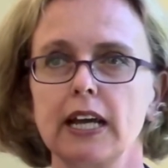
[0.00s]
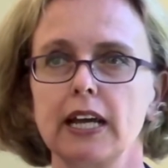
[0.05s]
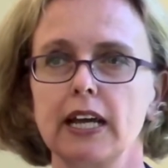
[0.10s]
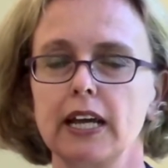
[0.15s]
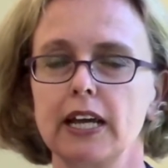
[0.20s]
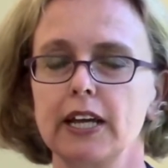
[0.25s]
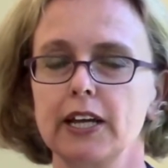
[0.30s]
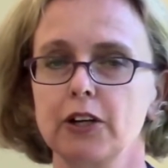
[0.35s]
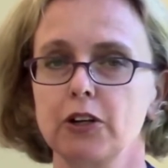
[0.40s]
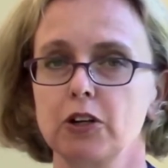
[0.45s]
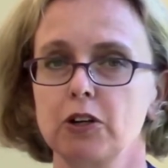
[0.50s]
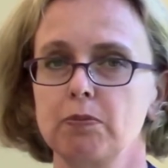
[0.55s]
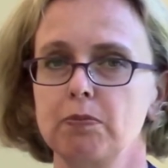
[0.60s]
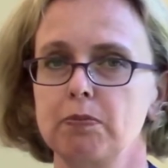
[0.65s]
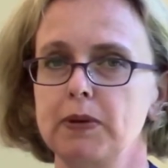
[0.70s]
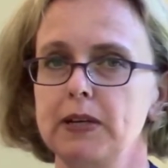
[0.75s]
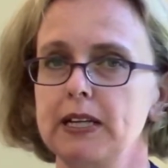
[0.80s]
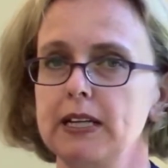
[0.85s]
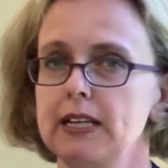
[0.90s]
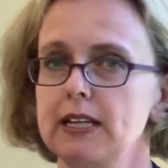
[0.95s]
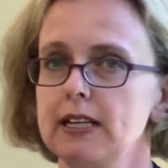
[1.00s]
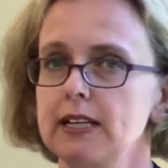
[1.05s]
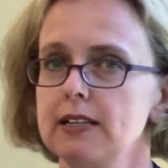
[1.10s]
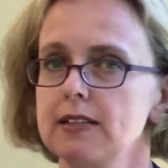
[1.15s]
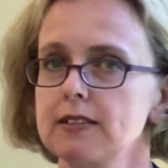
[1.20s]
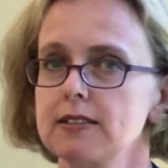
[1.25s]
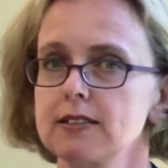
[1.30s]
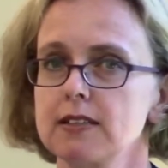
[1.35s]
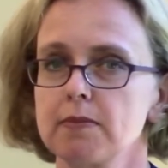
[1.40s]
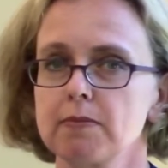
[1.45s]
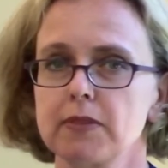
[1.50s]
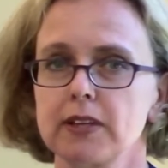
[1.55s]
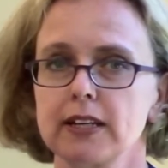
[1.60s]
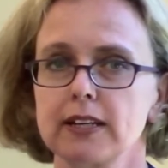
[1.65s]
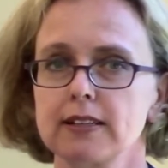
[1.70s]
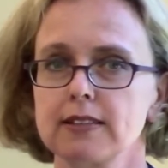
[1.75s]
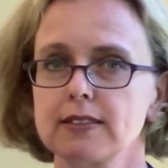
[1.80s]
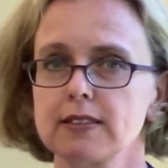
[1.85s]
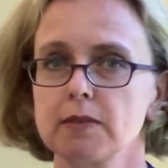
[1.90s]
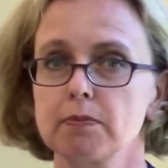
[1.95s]
It could be something
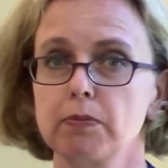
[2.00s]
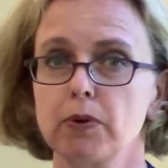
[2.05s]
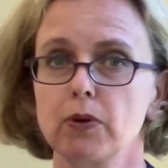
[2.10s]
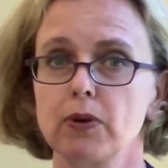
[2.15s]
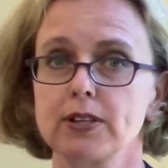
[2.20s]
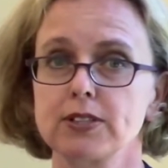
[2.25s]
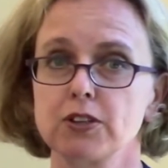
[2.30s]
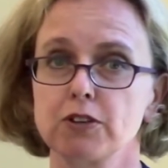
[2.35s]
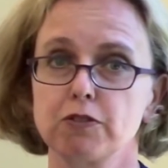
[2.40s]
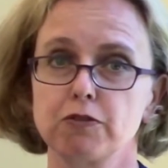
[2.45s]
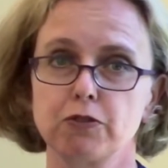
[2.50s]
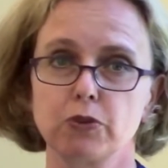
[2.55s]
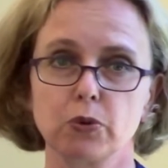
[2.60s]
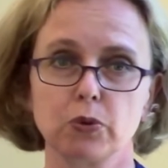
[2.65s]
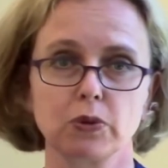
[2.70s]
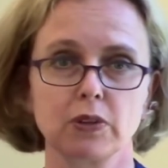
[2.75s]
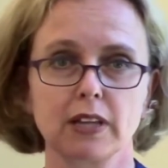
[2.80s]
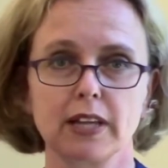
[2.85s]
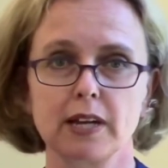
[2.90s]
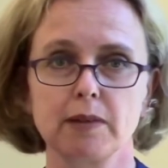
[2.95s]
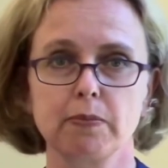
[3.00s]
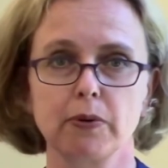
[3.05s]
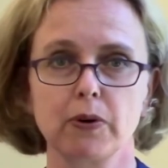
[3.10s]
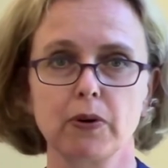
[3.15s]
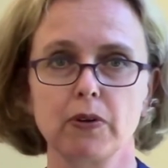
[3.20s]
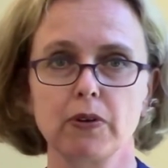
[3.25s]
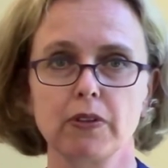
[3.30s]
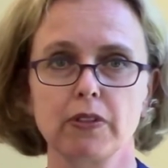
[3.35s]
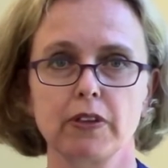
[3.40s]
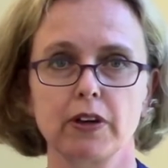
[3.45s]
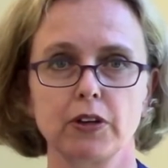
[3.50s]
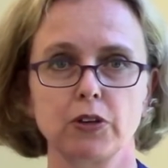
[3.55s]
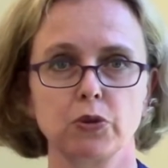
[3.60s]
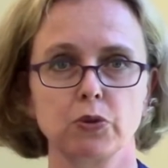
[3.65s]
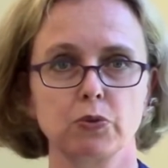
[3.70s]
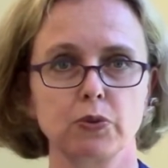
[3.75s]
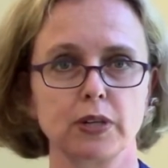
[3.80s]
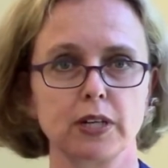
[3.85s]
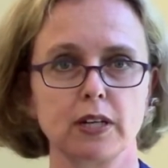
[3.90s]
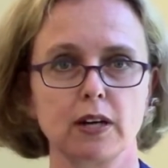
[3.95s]
as simple as a food label that you
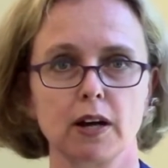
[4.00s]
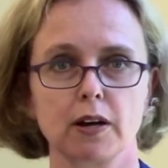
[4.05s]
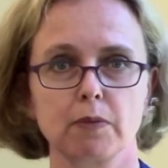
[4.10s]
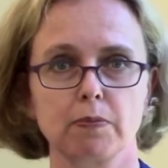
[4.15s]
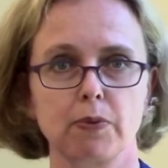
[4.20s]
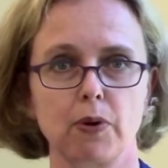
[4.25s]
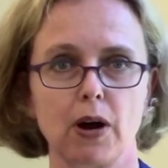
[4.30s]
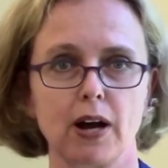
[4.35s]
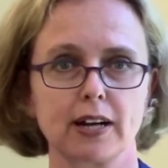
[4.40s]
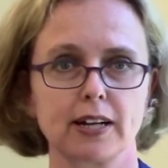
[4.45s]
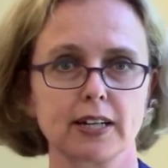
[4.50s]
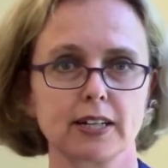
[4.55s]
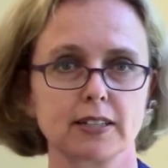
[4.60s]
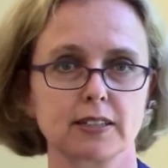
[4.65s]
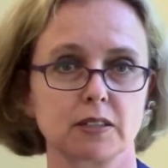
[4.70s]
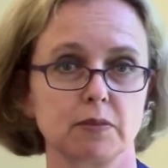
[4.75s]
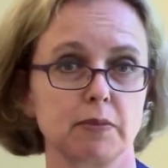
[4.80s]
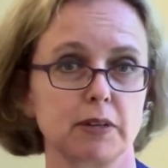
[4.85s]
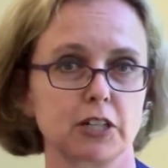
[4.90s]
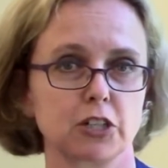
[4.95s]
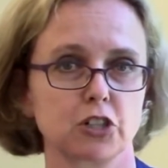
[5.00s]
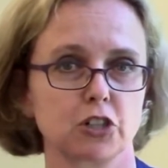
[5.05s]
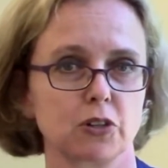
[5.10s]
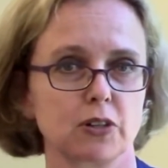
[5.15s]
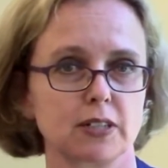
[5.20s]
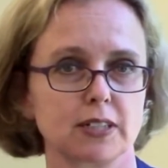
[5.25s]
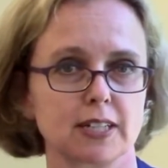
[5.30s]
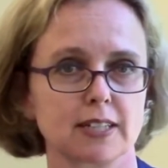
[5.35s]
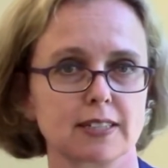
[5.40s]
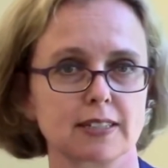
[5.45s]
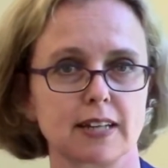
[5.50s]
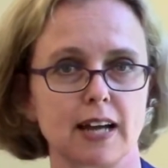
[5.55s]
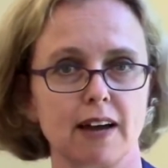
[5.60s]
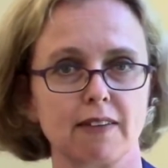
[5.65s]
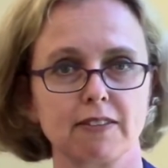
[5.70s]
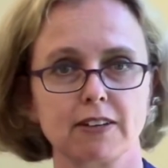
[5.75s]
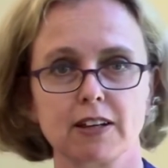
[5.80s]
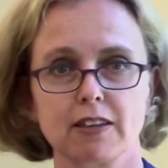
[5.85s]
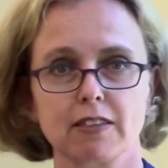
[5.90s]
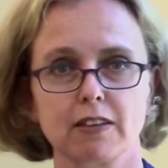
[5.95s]
read on a product to make sure it doesn't have
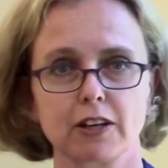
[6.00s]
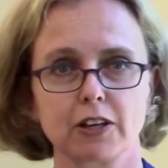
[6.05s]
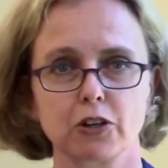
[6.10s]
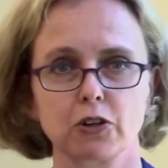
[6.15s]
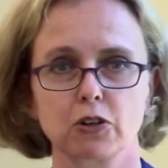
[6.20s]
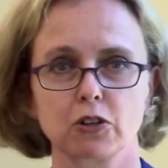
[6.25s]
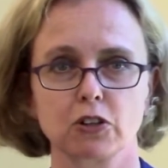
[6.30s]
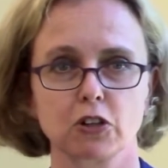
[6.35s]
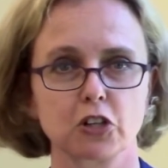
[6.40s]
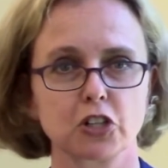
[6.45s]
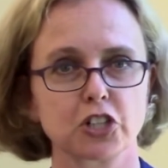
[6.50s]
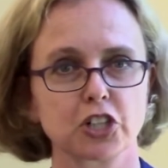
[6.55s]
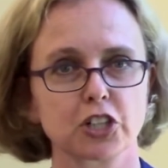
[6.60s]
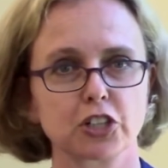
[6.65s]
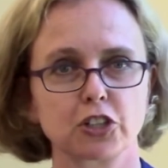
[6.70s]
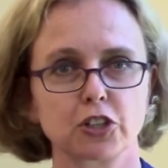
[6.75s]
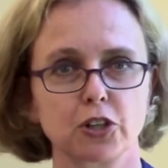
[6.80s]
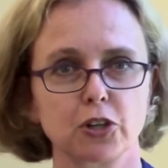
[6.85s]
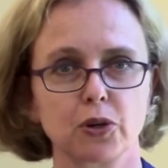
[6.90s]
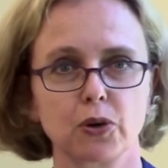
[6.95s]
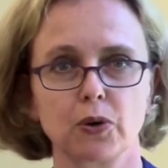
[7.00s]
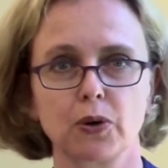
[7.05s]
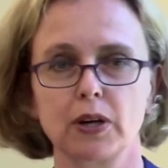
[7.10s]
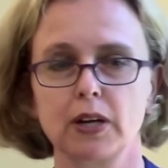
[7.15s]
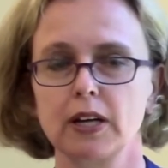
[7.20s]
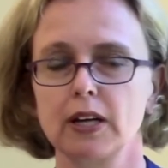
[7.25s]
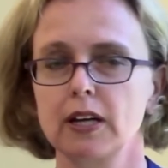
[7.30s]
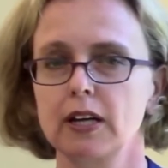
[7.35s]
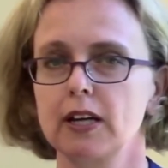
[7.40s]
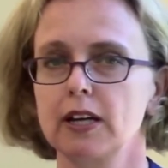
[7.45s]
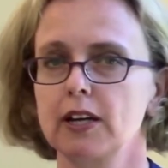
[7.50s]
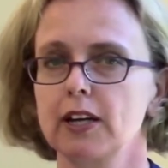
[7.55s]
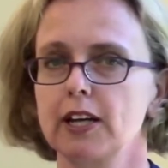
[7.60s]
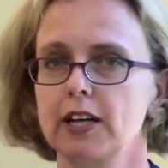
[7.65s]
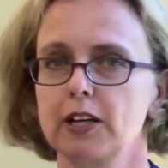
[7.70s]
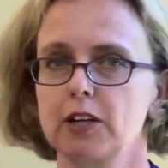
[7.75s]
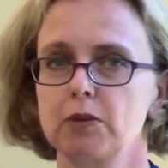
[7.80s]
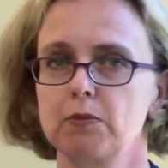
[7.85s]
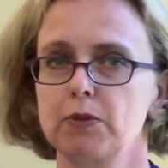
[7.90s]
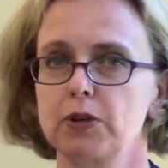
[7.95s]
anything you're allergic to.
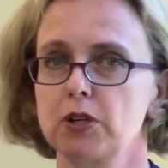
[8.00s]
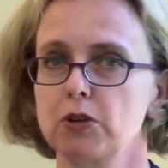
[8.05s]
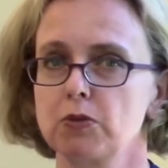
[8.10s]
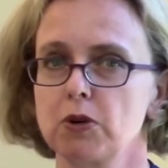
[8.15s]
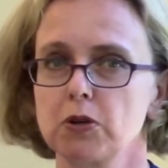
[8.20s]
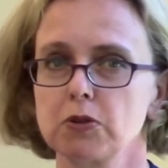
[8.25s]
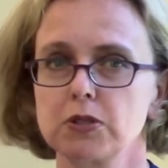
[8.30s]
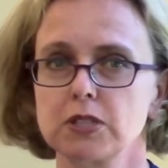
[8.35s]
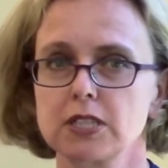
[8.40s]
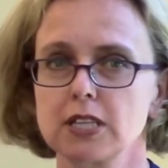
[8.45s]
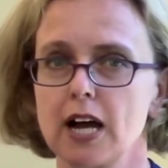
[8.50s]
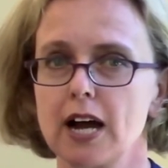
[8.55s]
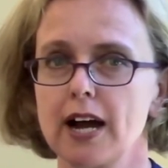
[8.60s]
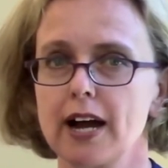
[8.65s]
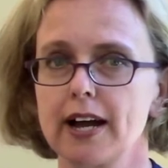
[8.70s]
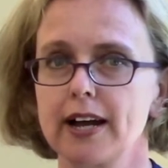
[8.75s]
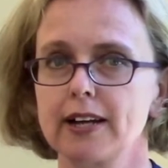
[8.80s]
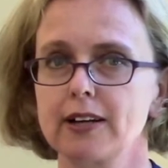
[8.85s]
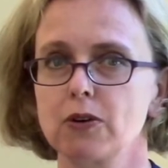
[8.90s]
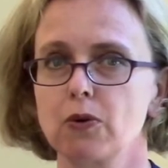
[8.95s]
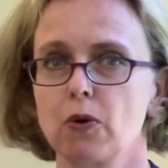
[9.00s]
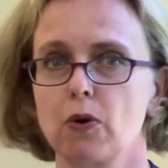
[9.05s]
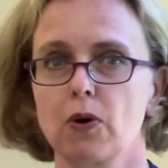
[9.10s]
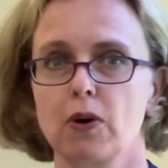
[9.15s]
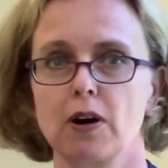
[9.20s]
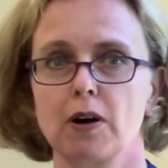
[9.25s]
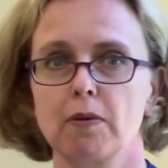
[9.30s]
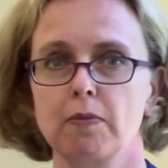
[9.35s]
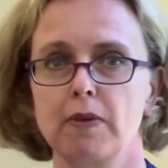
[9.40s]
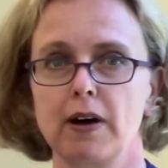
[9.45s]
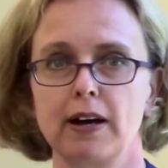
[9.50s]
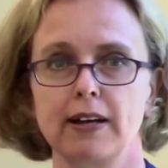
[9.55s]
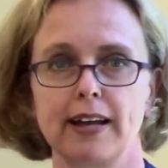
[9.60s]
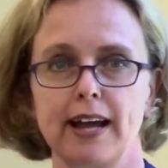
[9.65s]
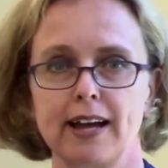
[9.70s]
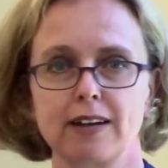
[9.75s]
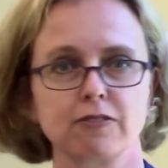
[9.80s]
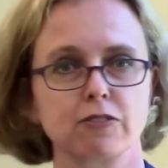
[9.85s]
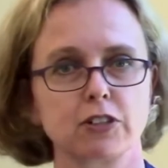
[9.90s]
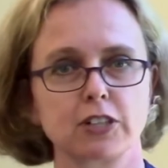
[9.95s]
It could be a road sign or an
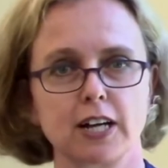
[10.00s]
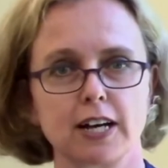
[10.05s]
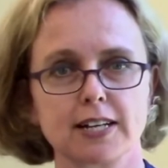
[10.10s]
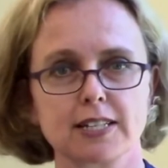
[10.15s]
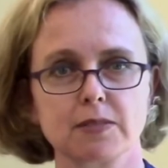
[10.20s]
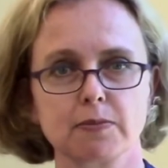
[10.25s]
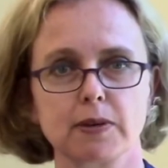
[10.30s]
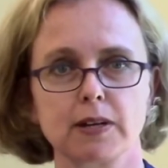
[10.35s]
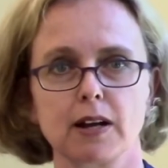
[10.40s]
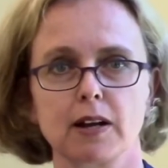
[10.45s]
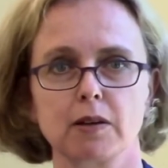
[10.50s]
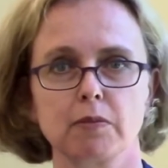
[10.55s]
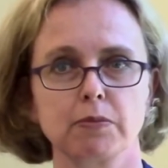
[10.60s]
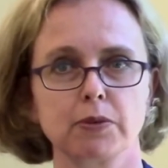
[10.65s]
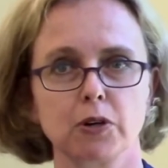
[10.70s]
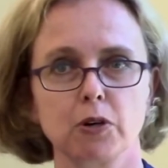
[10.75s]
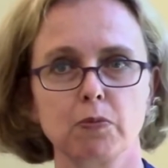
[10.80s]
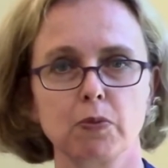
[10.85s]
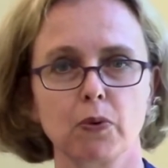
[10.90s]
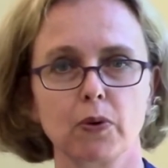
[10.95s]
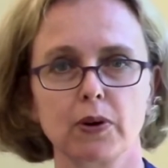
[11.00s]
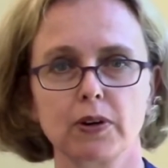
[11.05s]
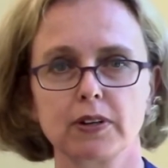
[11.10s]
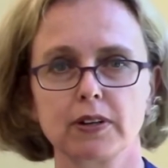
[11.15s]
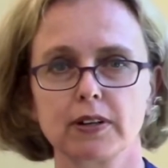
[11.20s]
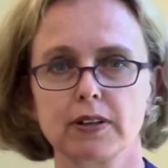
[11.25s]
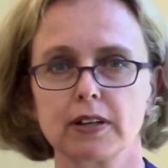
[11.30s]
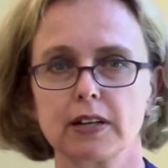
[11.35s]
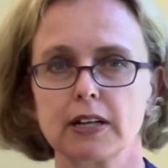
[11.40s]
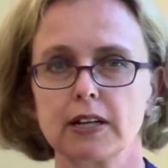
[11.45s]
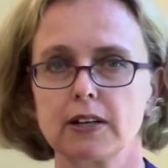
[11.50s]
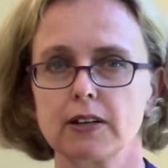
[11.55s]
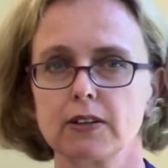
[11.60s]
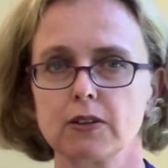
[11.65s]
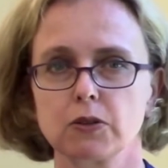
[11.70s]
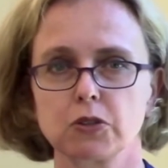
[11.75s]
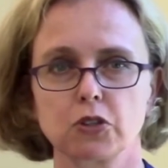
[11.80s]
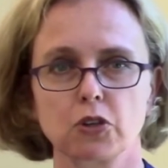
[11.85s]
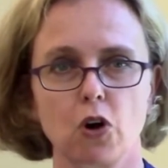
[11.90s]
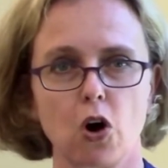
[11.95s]
advertisement on a billboard.
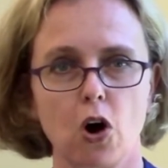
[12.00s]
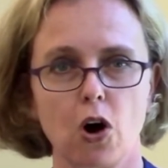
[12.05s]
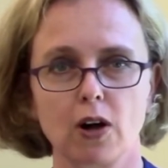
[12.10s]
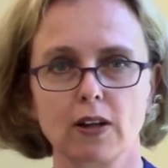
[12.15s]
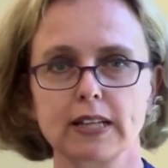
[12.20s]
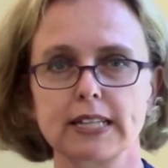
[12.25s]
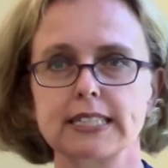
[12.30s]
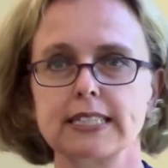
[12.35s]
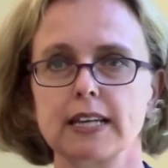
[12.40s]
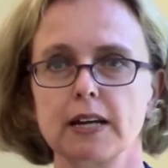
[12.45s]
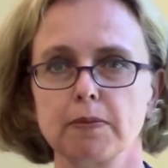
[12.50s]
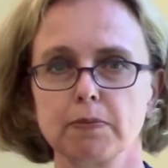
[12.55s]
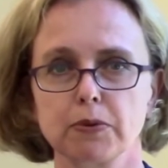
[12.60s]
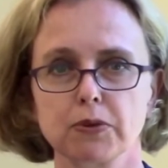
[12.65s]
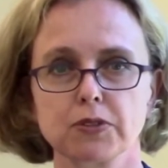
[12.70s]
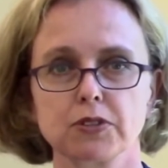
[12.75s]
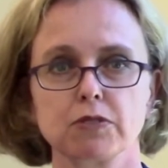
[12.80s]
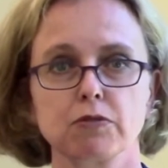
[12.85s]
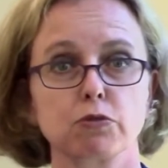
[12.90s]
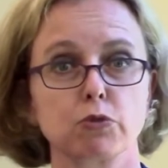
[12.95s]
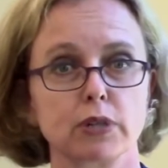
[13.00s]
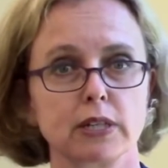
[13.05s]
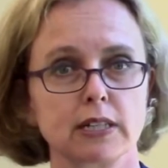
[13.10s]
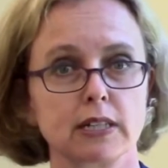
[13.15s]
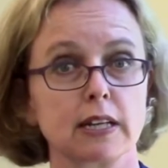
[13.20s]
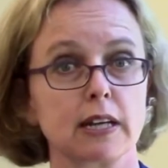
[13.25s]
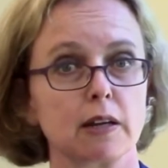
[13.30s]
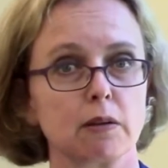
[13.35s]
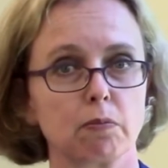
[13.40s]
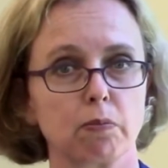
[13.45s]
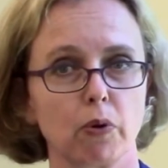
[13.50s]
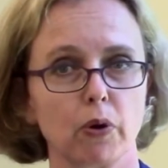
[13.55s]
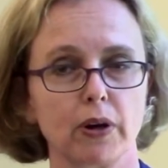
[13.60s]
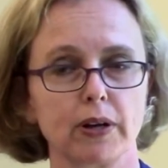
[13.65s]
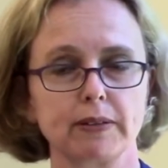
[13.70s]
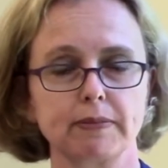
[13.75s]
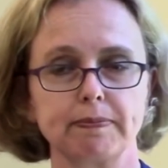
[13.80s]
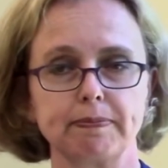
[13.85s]
Those are all examples of written input.